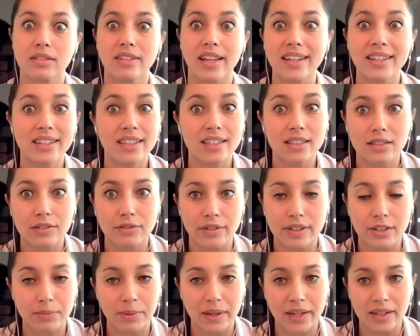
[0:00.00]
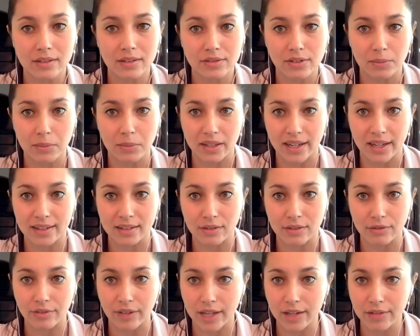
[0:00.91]
10 years of experience from a
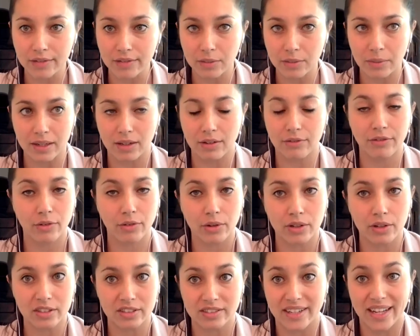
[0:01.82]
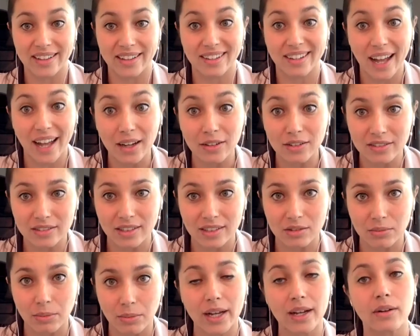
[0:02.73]
9-to-5 job, and of course that counts
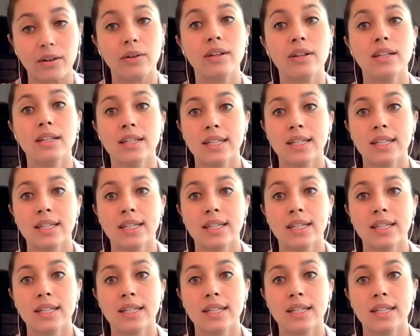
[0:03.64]
as well.